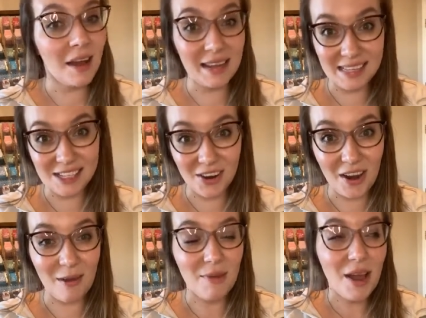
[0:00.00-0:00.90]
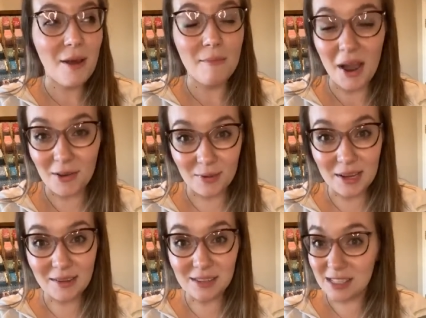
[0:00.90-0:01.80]
my Instagram, my
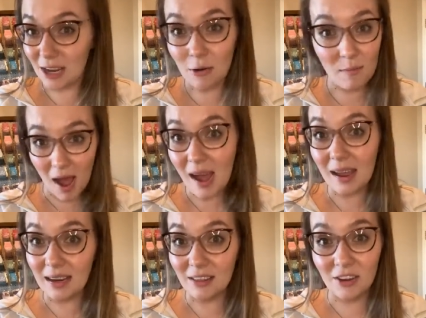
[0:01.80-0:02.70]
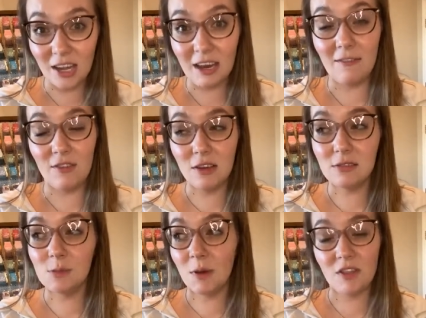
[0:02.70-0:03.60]
reels, they're mine and they're getting
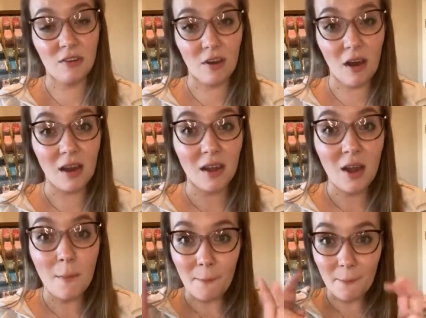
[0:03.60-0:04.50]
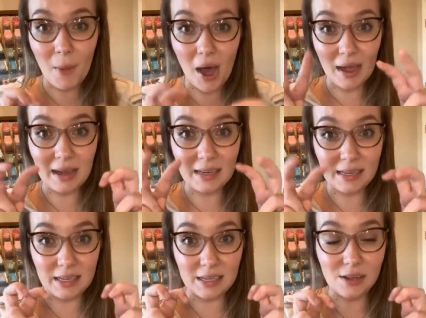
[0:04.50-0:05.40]
views, but they're not my
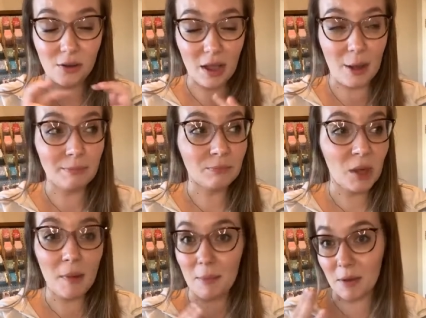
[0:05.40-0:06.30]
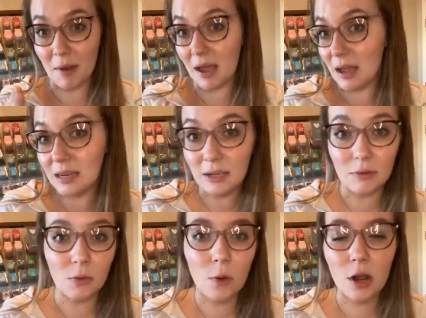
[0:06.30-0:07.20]
idea, okay? They might be my idea
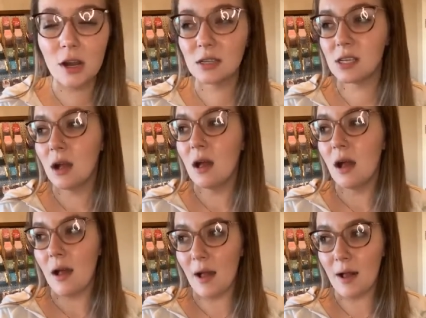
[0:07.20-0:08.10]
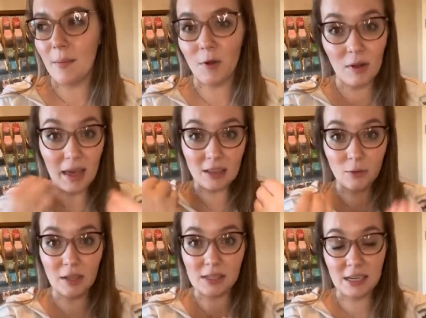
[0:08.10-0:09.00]
with the words, um, or like the
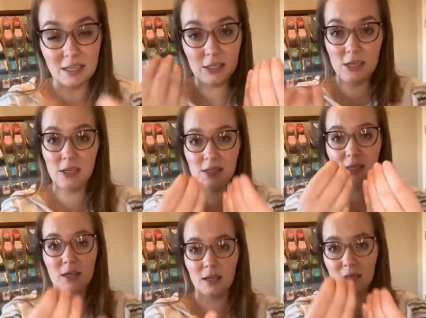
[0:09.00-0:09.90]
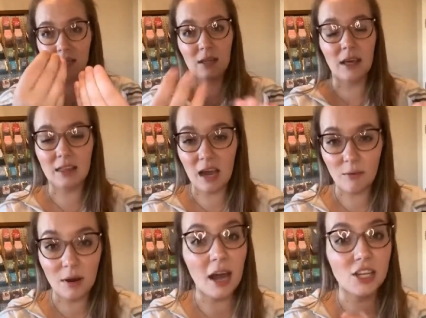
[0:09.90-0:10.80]
one that's like, dun, dun, dun, like that
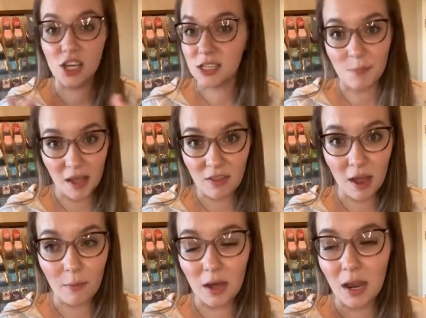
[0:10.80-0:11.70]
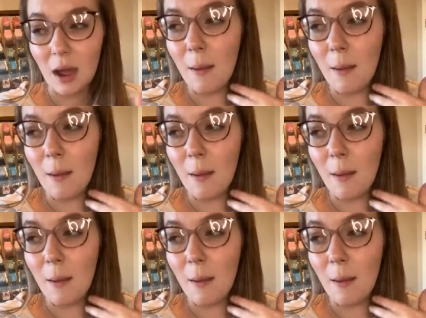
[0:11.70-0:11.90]
one. I just made that one,